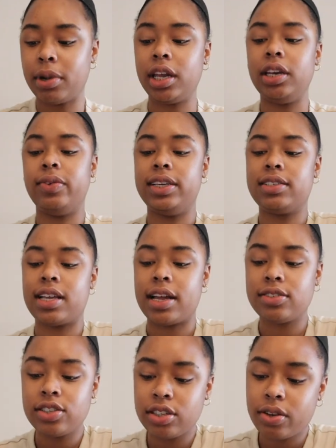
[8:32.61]
But anyways, to
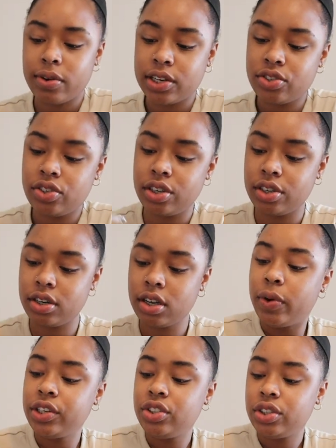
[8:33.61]
answer the question,
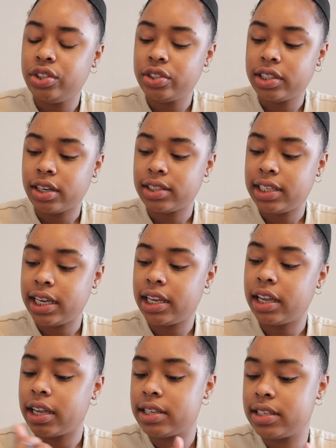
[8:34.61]
when should you start
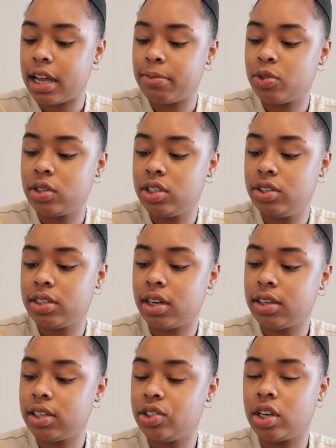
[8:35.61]
taking exams once you
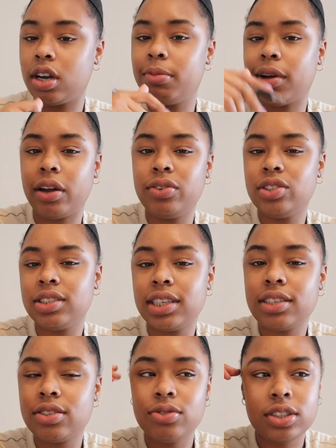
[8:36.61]
start the job? I would just
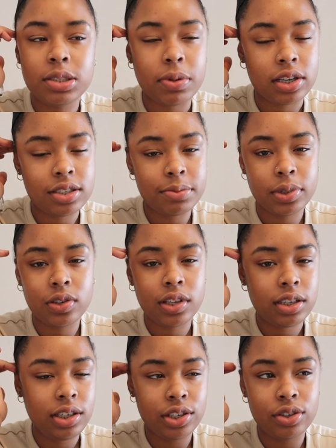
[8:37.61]
say as soon as
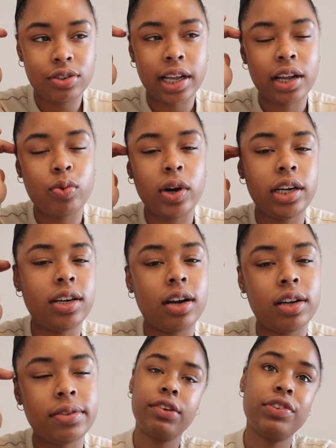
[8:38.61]
possible, you know, like why
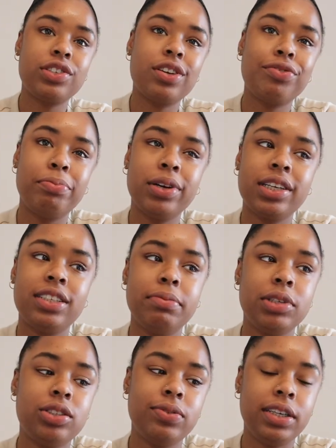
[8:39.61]
not? Give yourself breaks
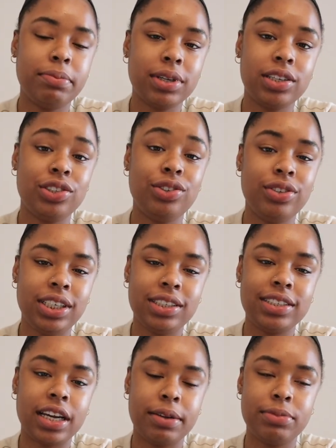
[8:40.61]
in between, because you
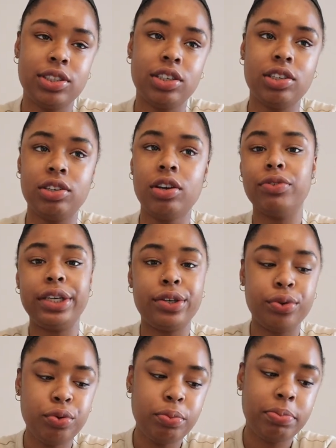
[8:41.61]
need time to
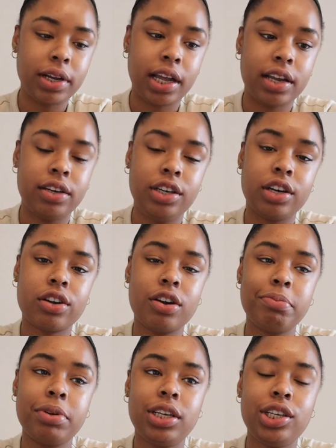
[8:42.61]
recoup, and you your
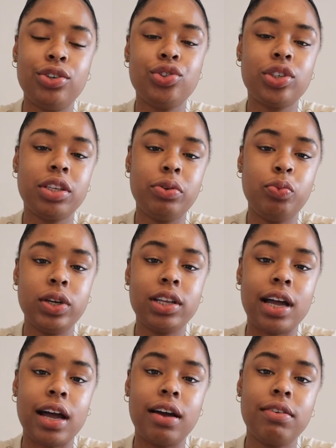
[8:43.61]
company usually
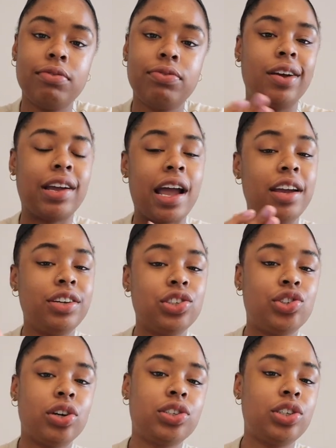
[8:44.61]
will have a kind
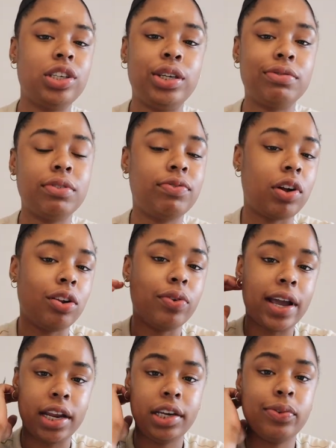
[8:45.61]
of structure you have to
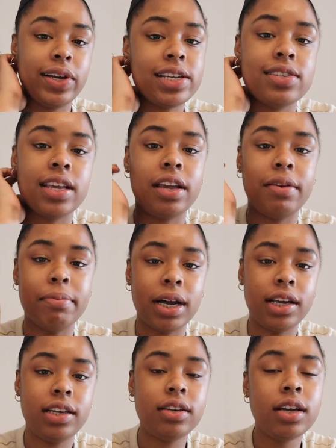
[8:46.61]
follow anyways. Like
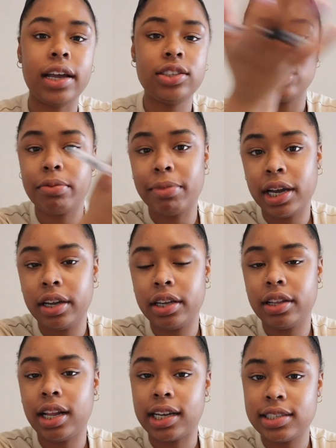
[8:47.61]
mine, I took
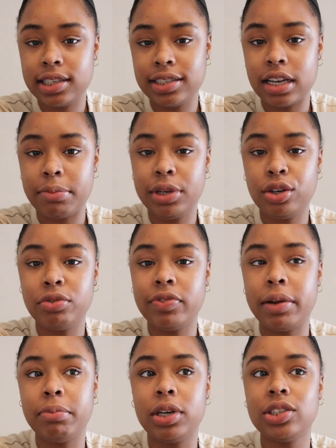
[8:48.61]
my last exam in
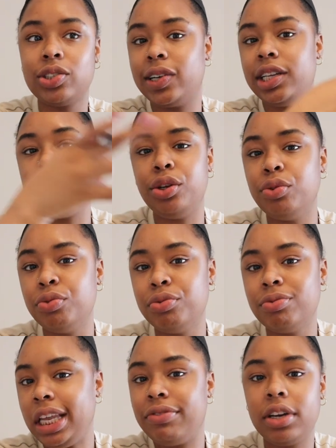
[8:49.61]
November, so I
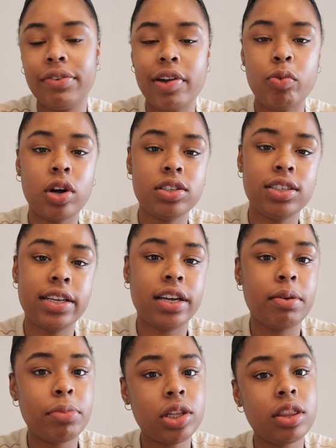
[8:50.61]
knew even if I want to
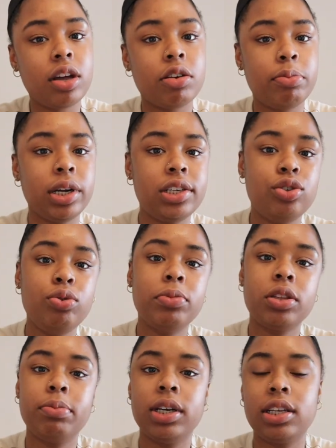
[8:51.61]
take a month-long break,
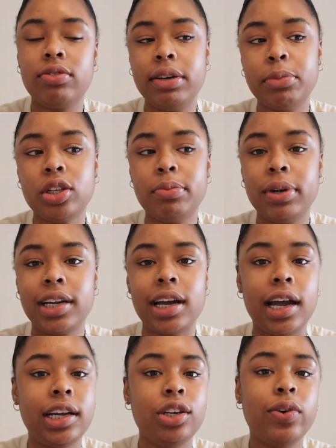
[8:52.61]
two-month break, three-month break,
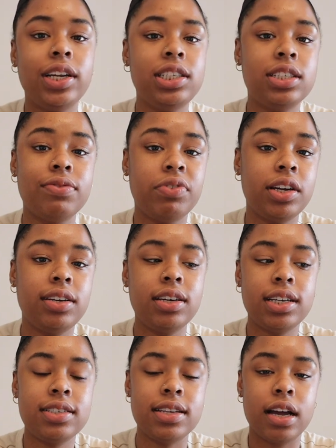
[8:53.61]
I know I need to find
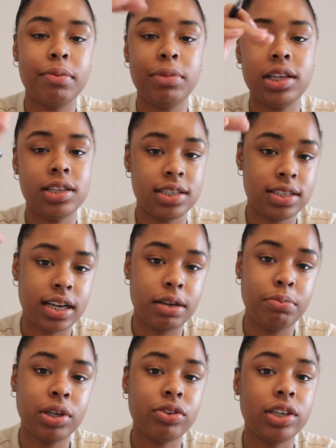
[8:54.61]
an exam in this
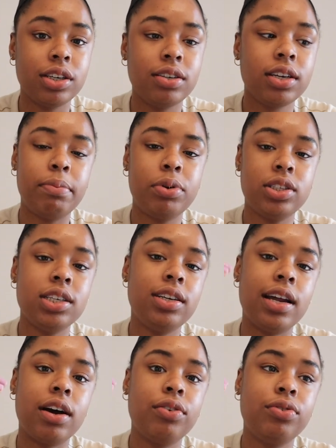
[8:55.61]
time period and put it
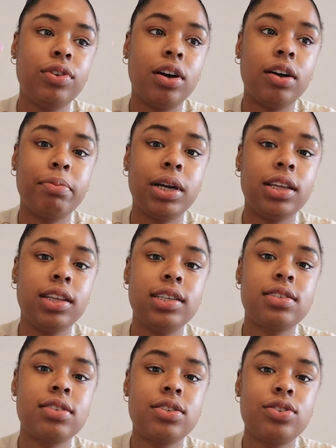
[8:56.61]
down on my
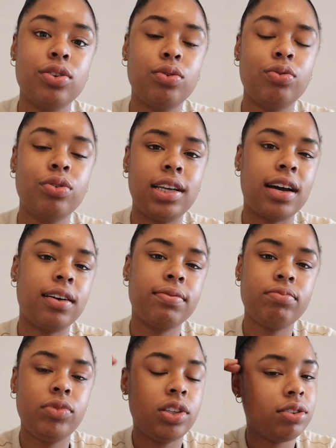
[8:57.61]
list. So yeah,
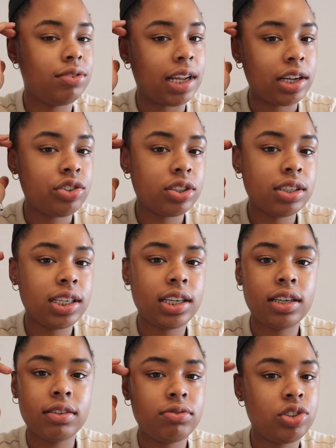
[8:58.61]

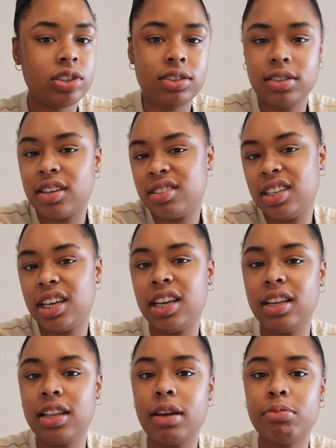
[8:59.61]
naturally just start
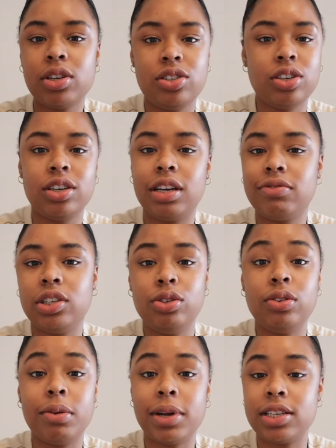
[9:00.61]
taking them, because you're gonna have to
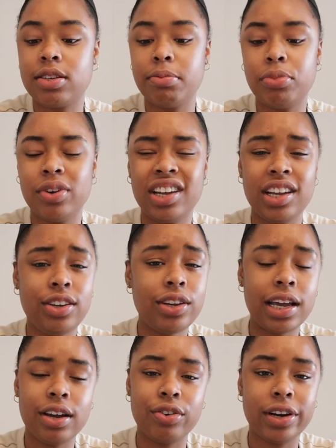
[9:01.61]
do them at some point, and you
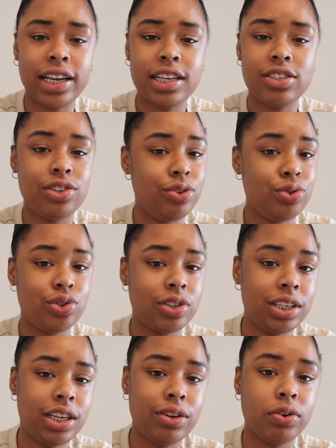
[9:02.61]
get a raise
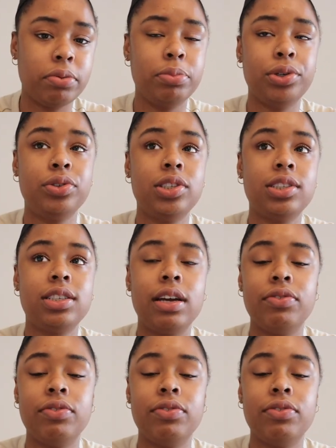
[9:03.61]
usually or a bonus